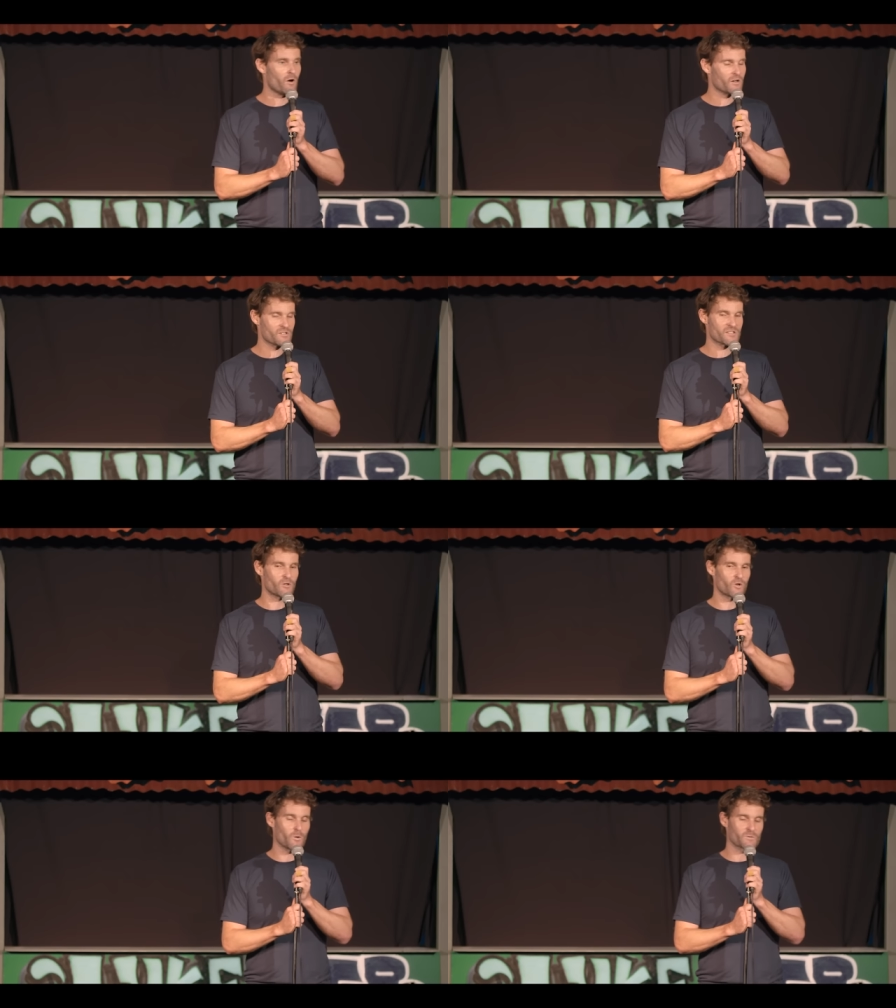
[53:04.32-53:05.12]
I could just
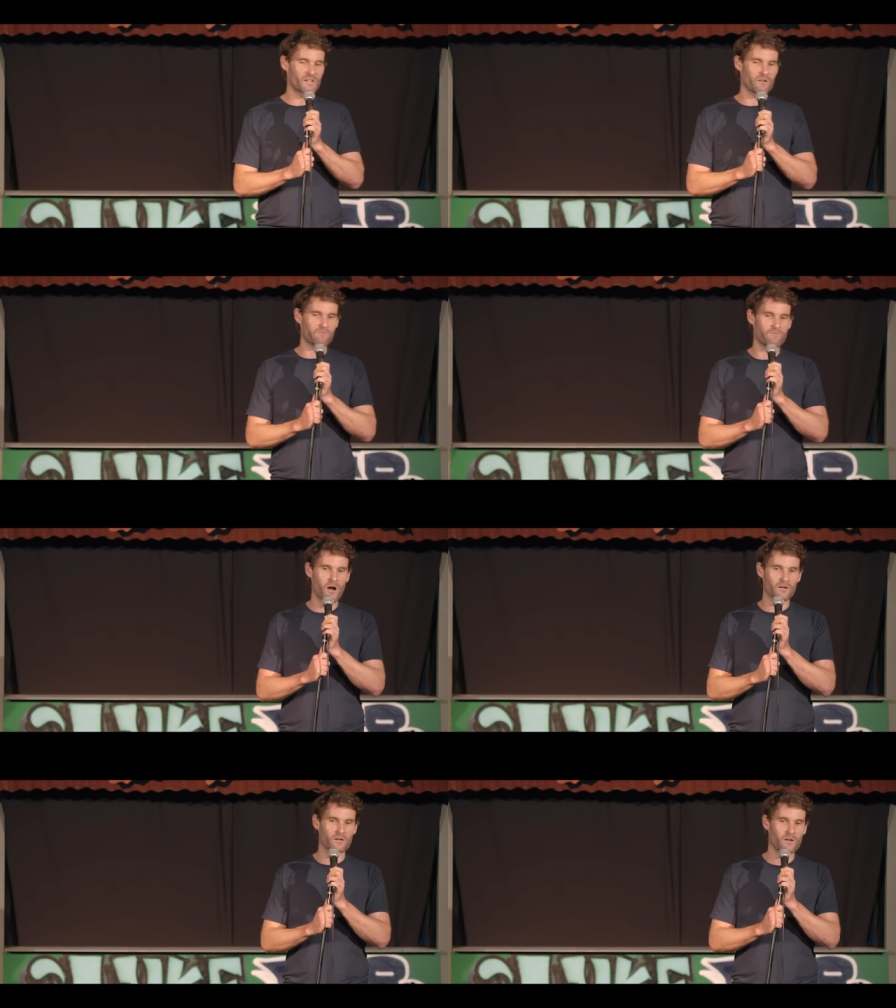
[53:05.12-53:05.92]
tell cops to get
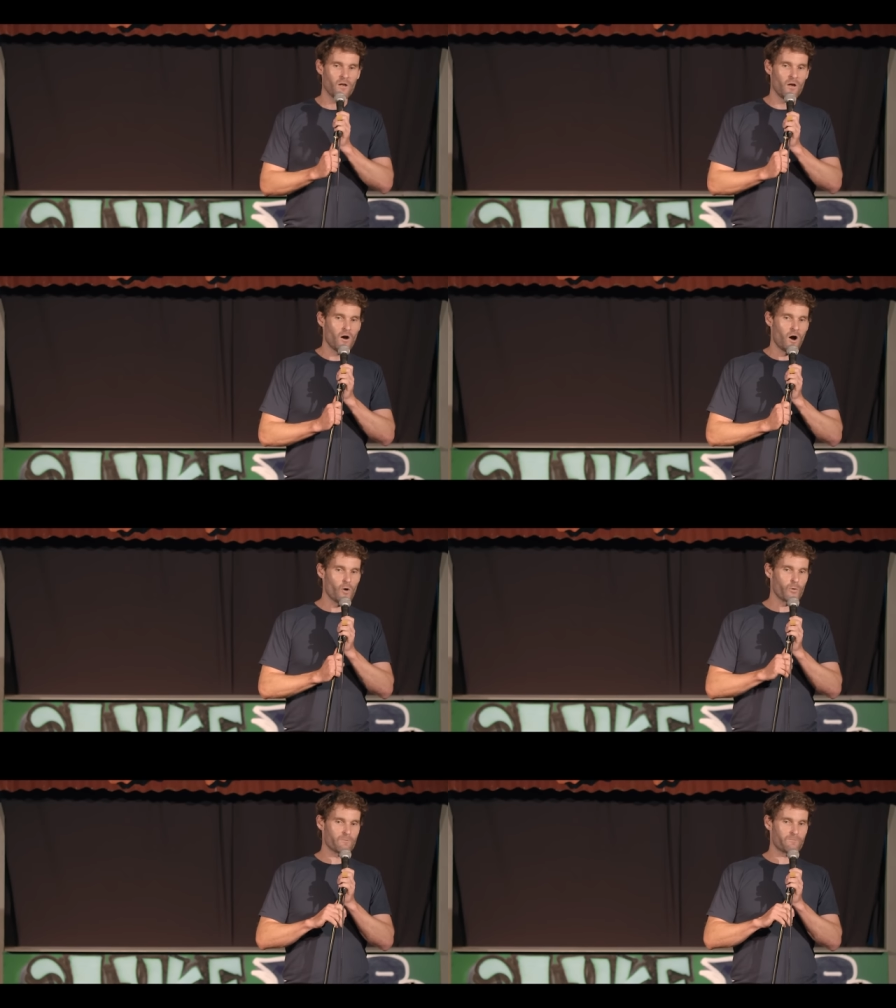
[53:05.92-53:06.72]
fucked, I
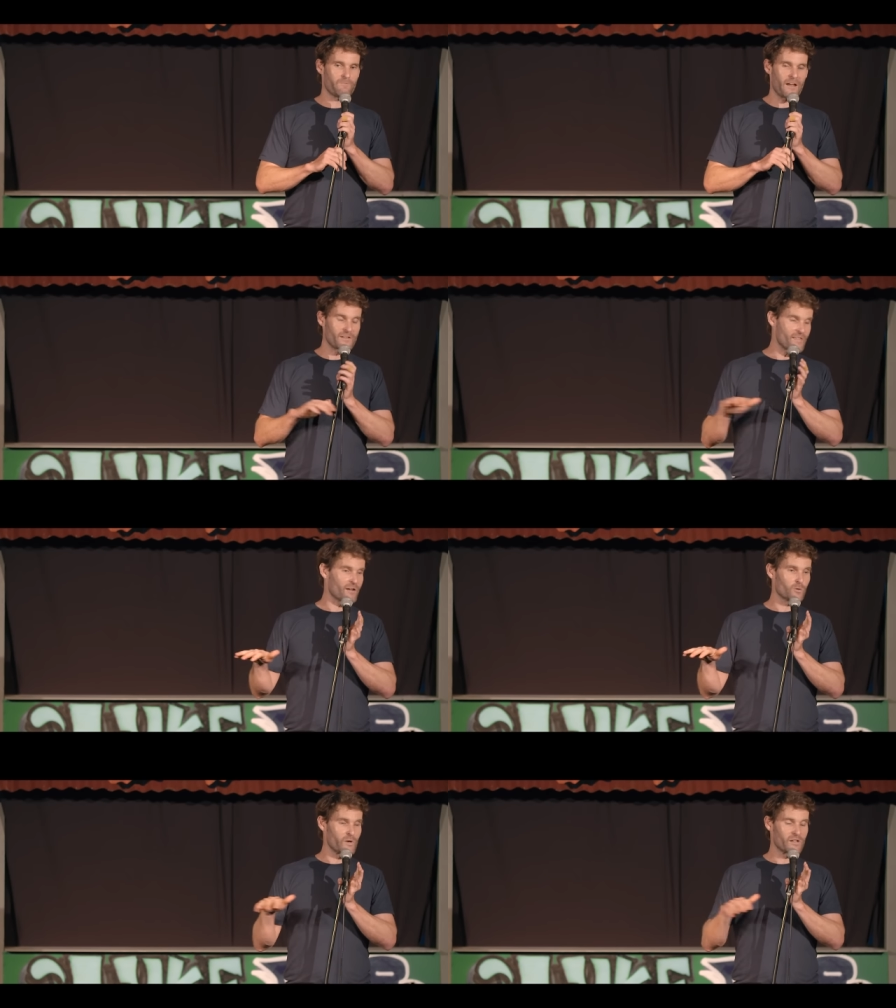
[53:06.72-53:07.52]
would have factored in that
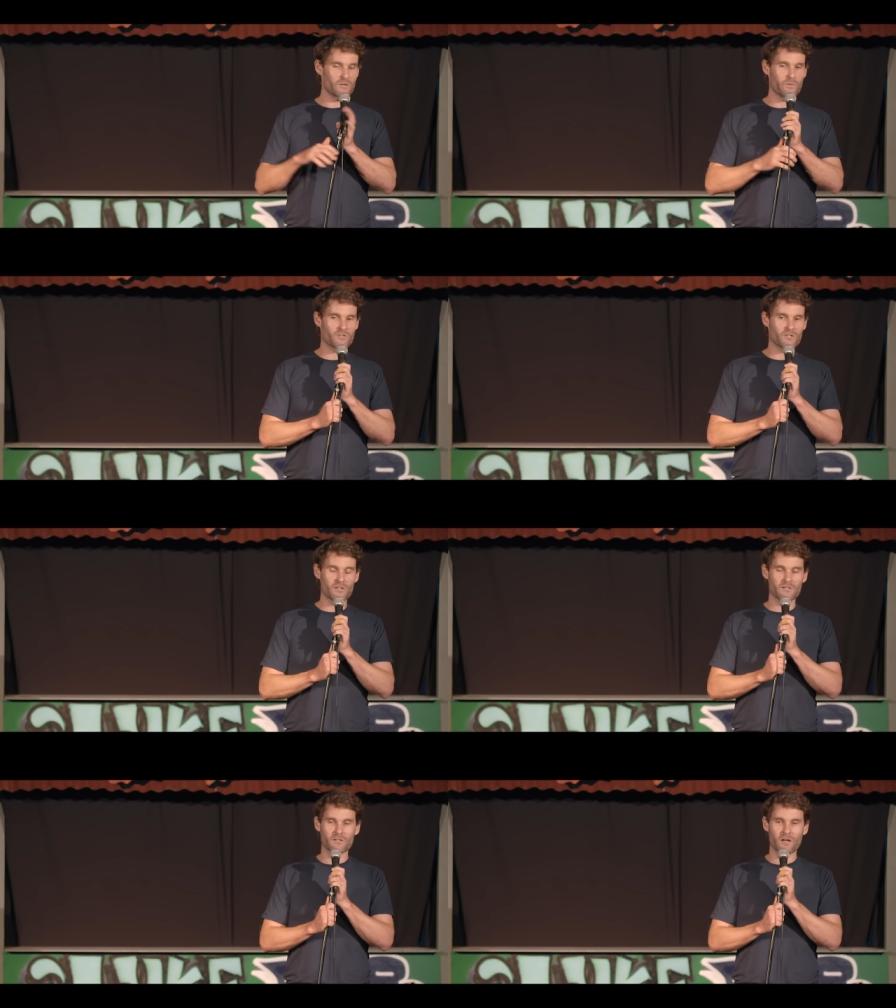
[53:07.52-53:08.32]
into the weekly budget
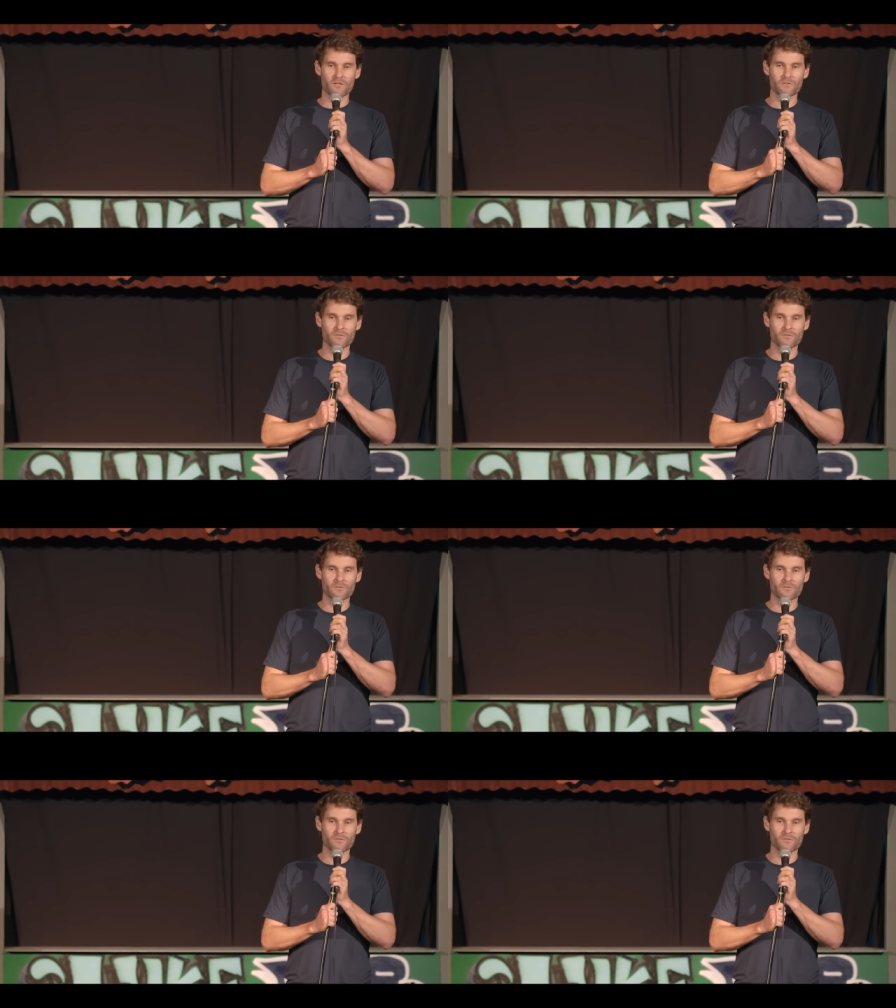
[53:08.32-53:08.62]
years ago